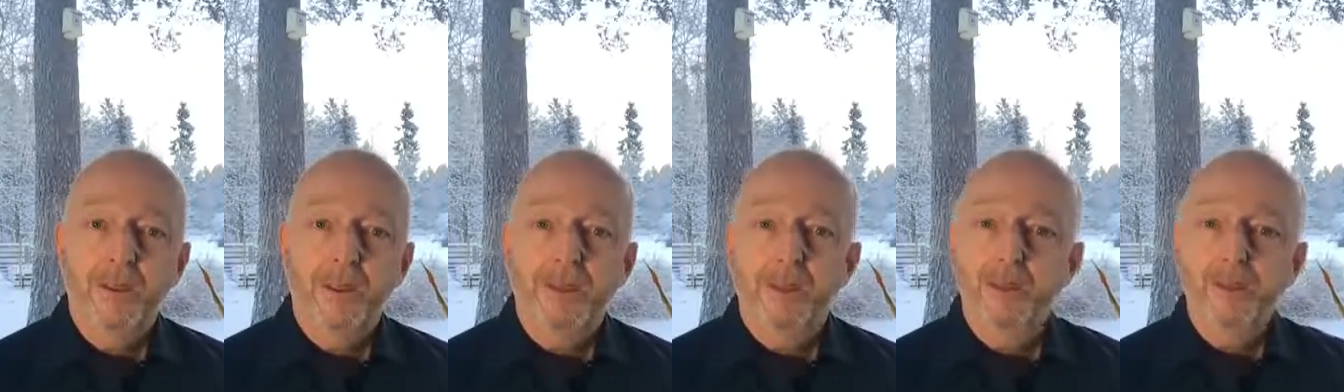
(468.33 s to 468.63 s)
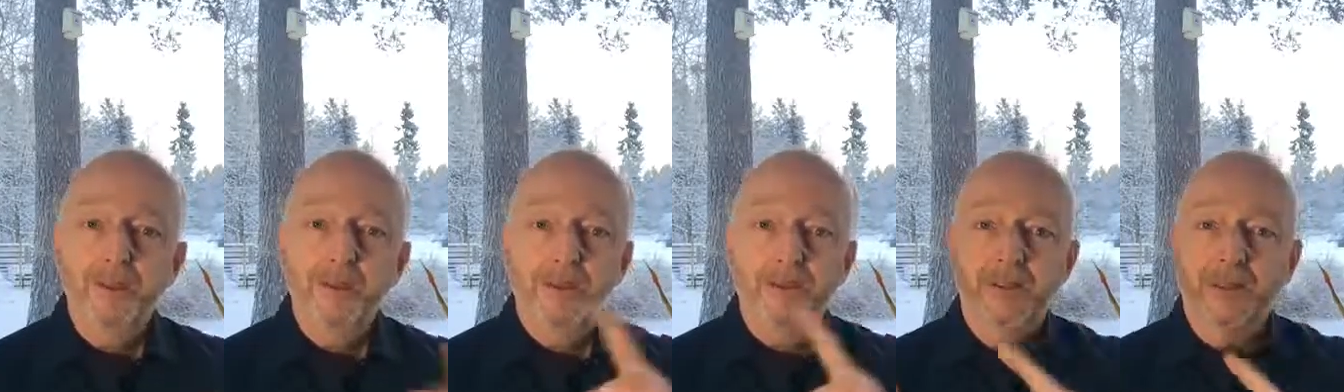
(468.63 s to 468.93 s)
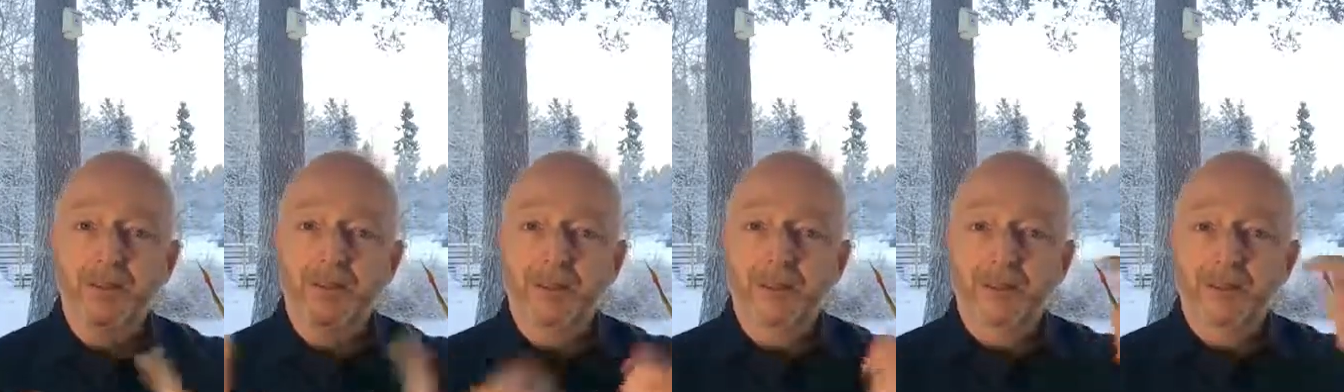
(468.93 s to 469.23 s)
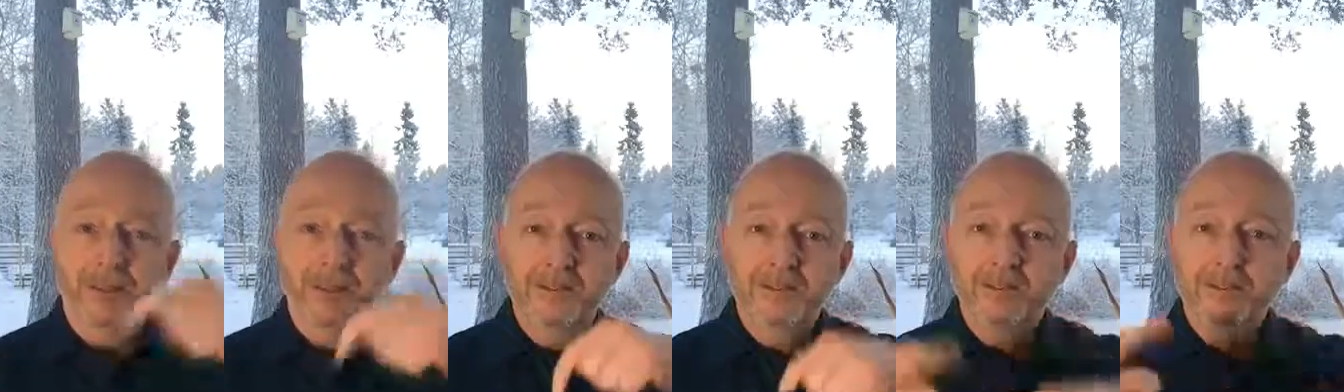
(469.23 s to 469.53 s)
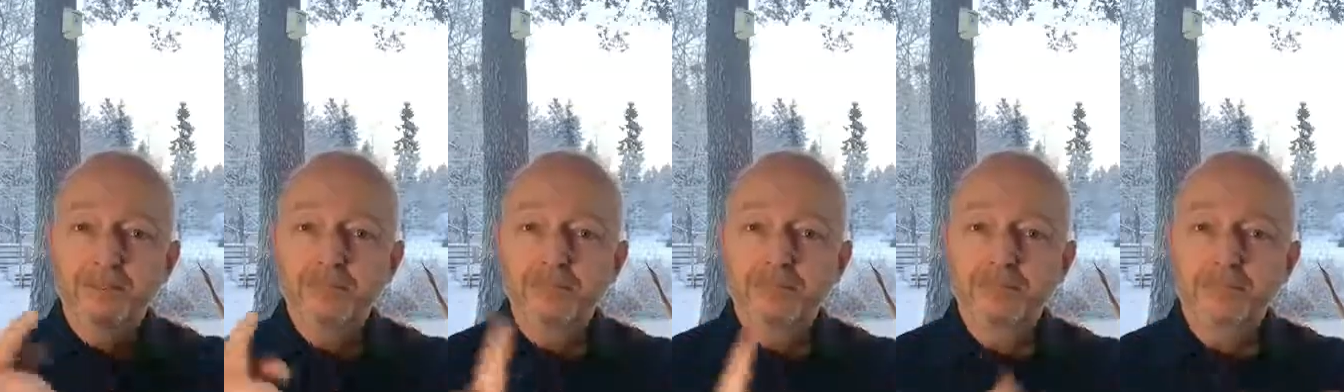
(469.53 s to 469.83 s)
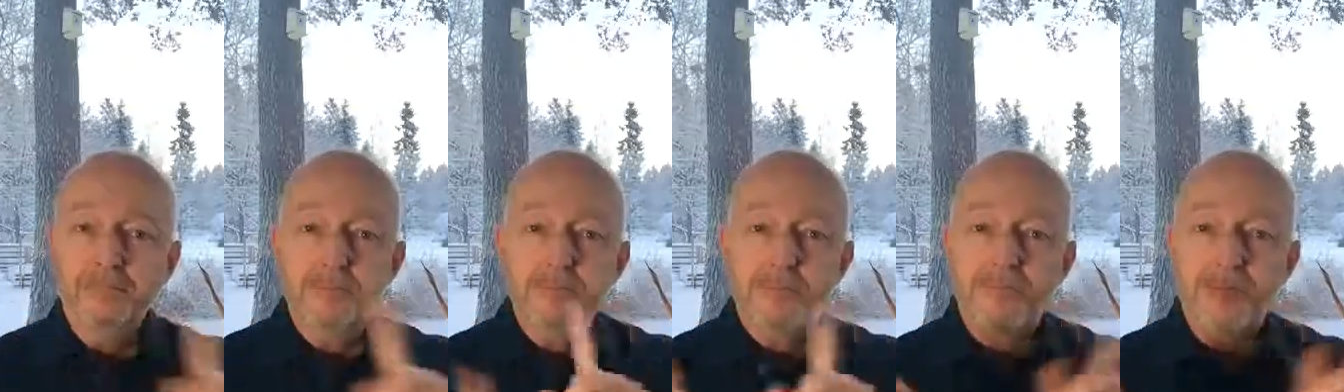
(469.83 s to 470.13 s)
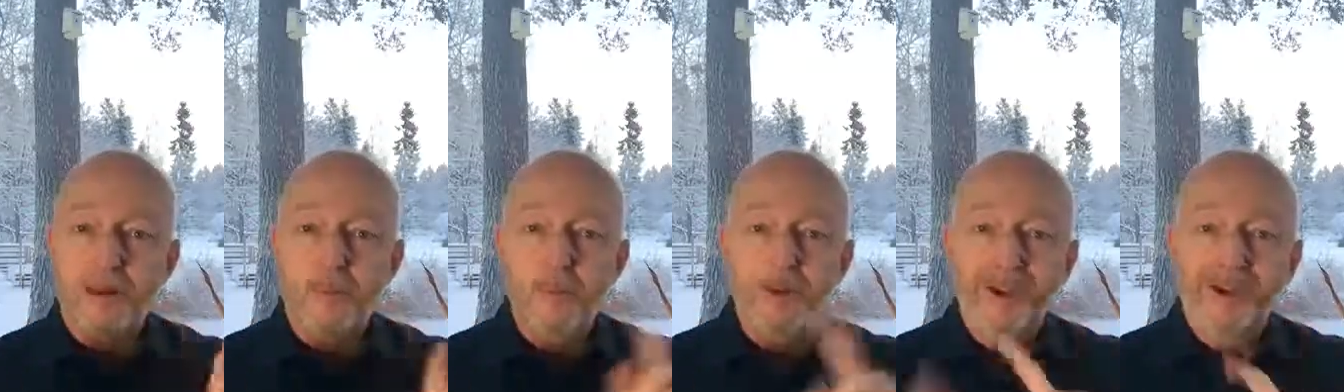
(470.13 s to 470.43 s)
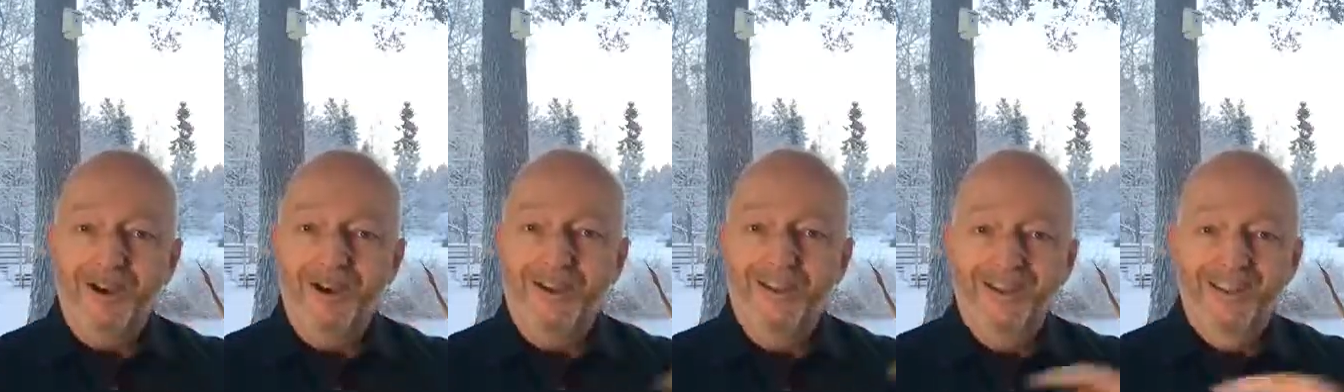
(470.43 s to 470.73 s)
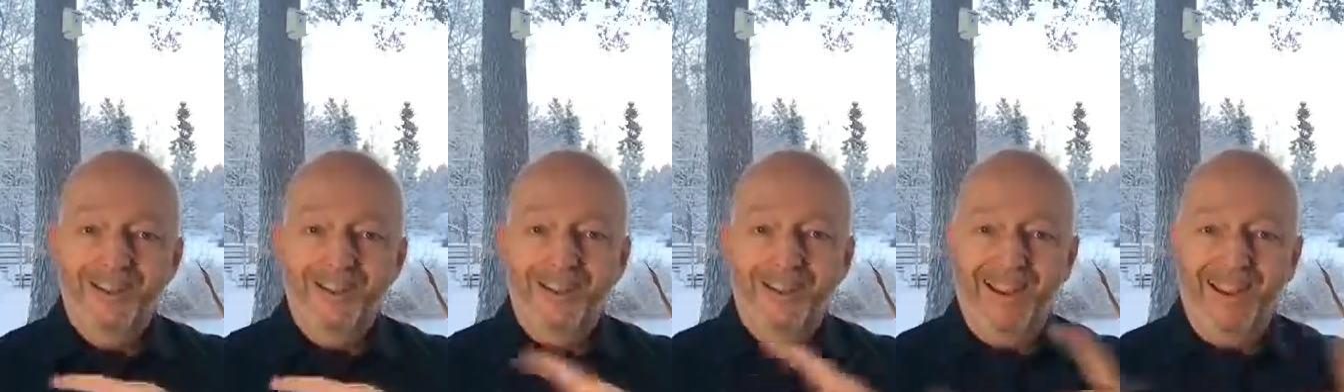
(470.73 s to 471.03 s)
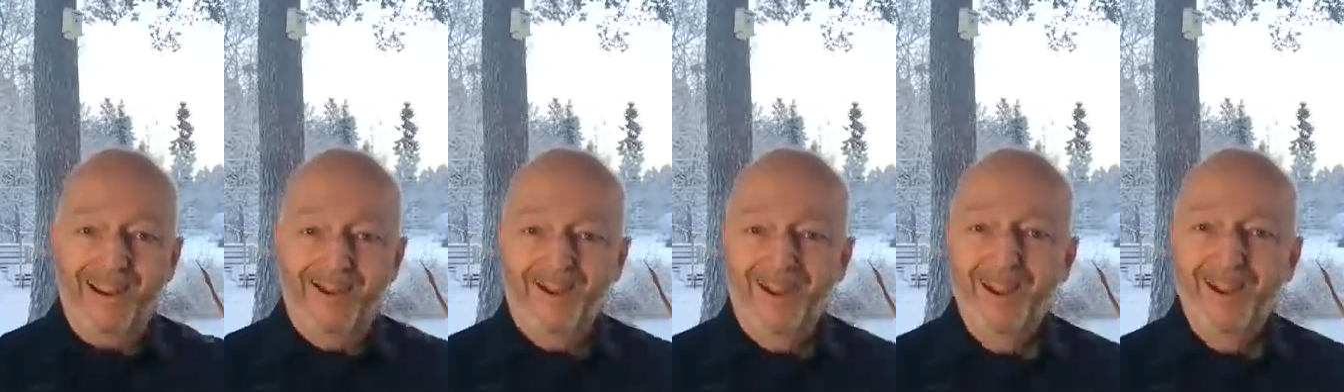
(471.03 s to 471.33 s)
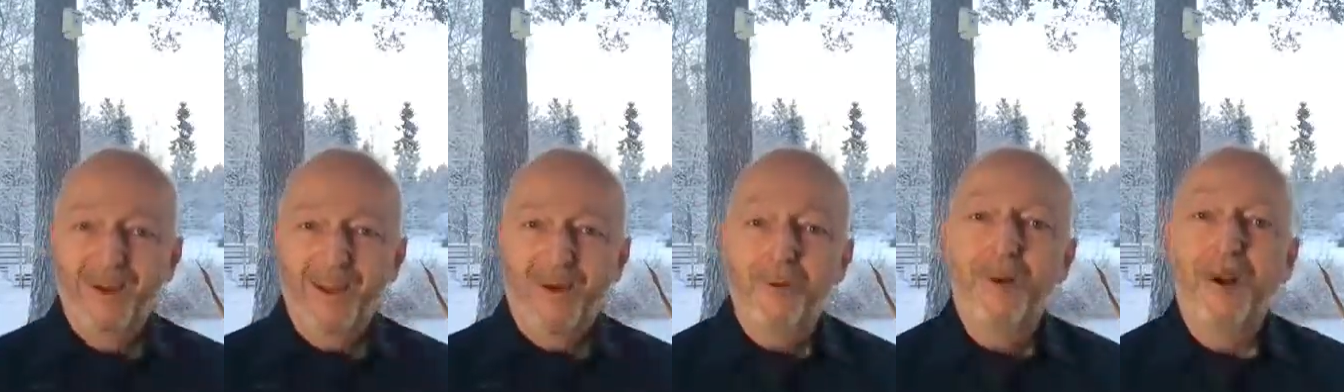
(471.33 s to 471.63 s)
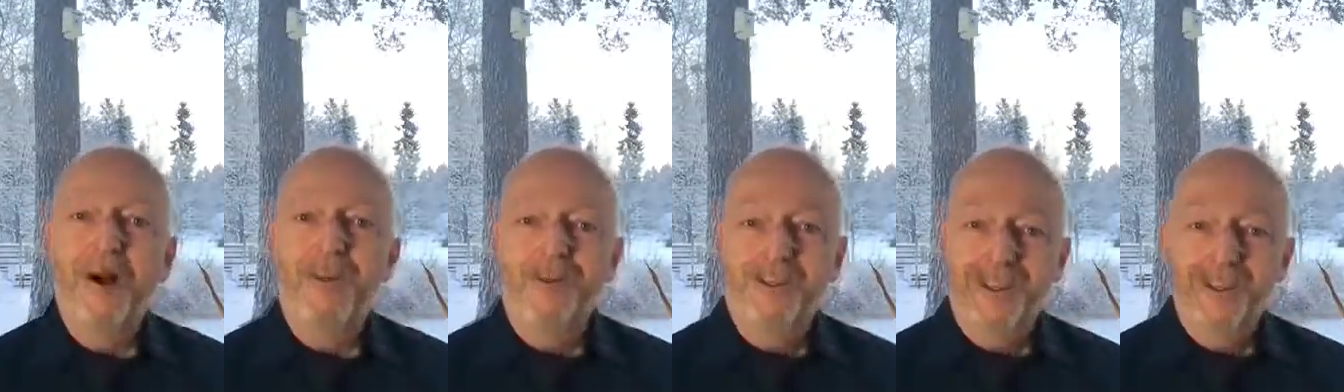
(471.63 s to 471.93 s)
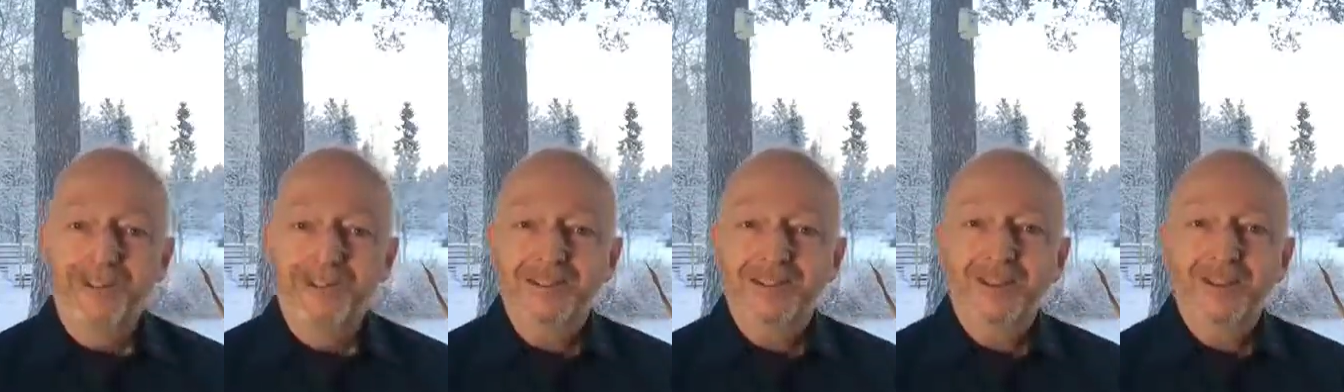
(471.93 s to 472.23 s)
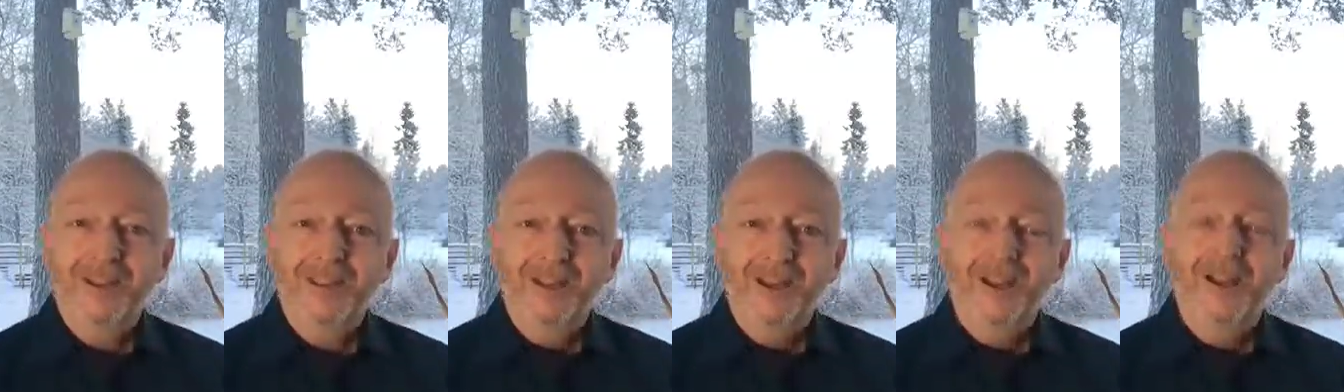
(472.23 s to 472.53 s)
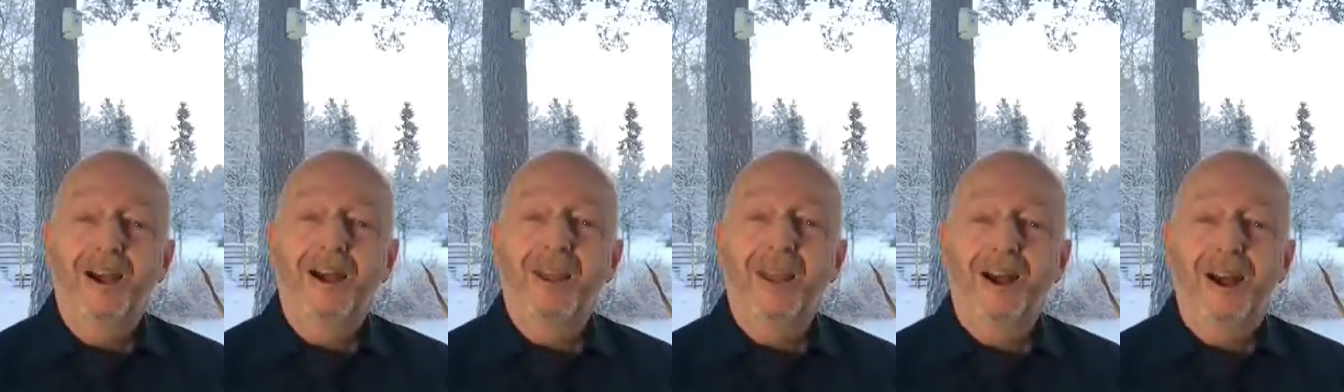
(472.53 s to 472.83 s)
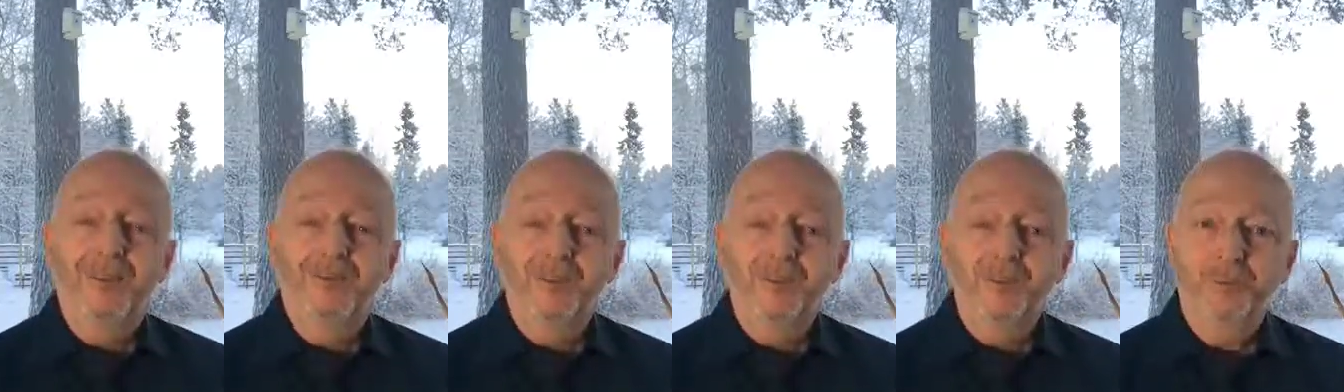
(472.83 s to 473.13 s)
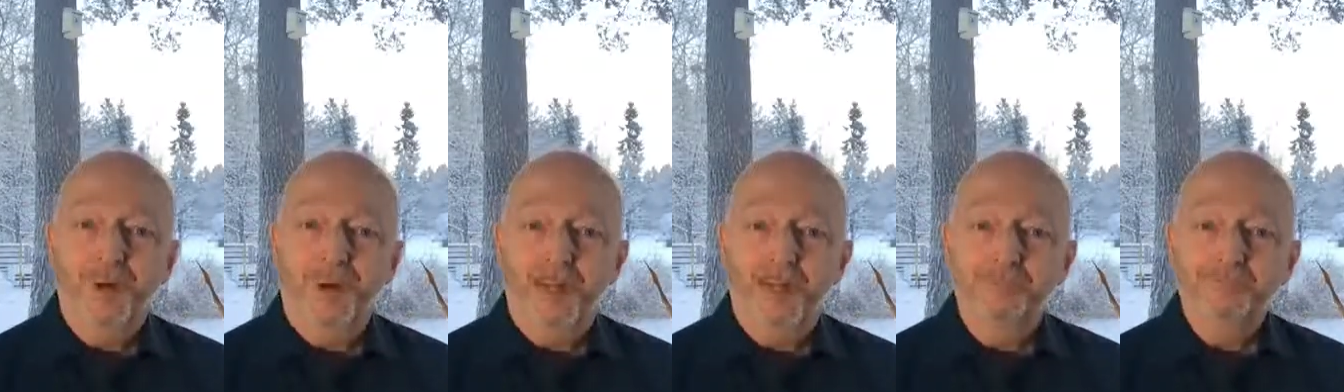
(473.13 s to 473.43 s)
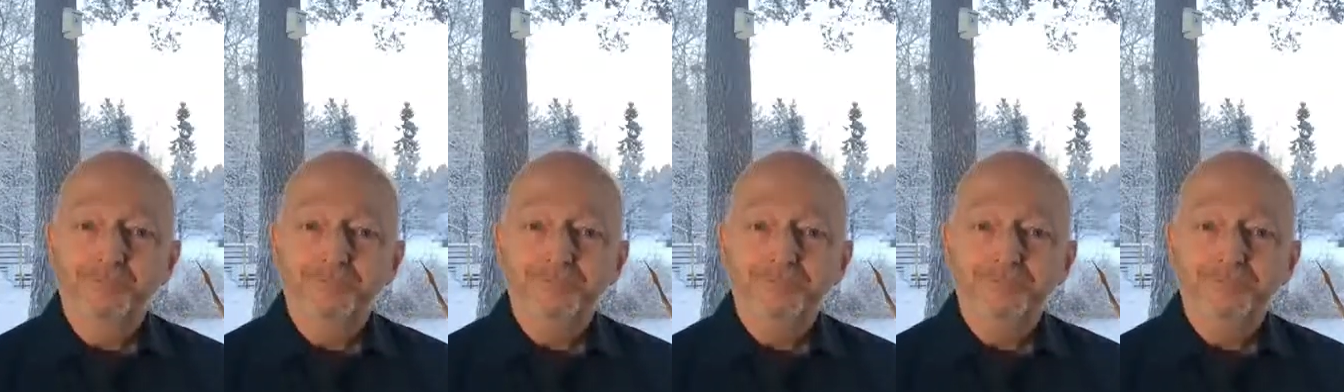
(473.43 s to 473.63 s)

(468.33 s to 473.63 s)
And I think the link is somewhere here around this live as well.